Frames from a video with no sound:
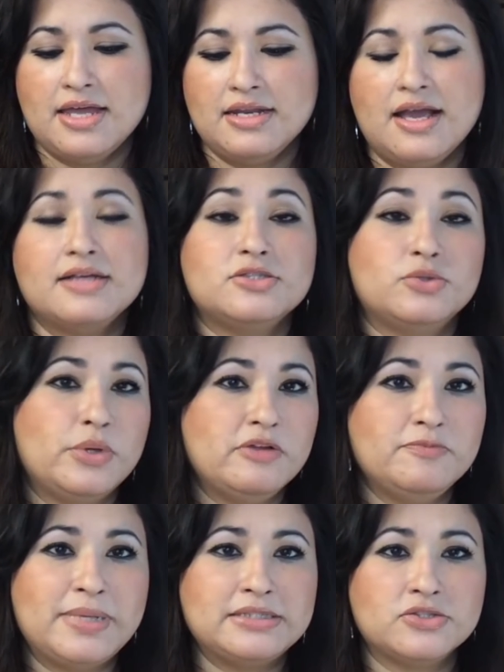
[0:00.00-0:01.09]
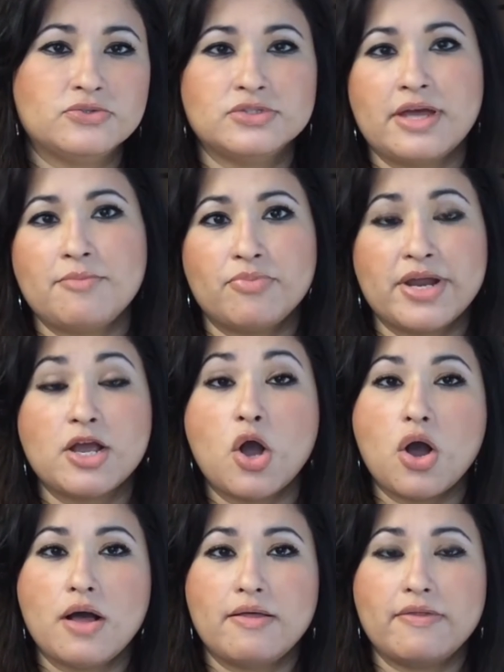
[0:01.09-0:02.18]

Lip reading: and it has 12 pencils that bring